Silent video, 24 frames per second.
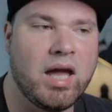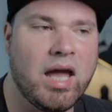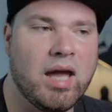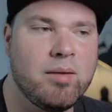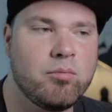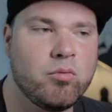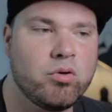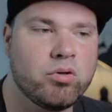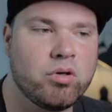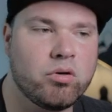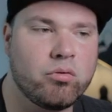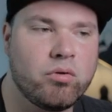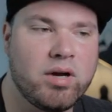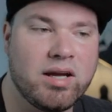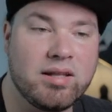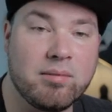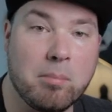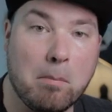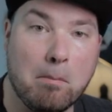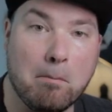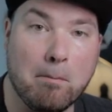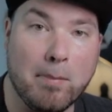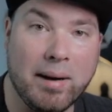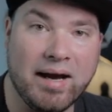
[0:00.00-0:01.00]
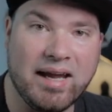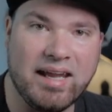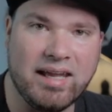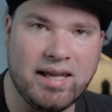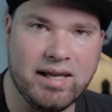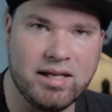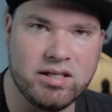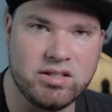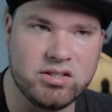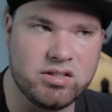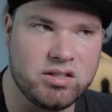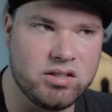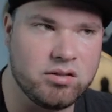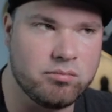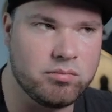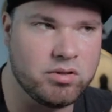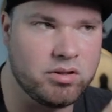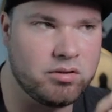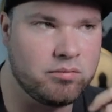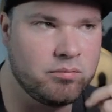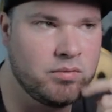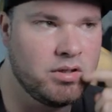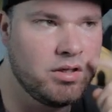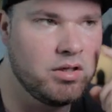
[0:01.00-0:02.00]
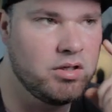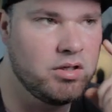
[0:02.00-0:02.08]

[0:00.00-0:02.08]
I'm going to write my HTML.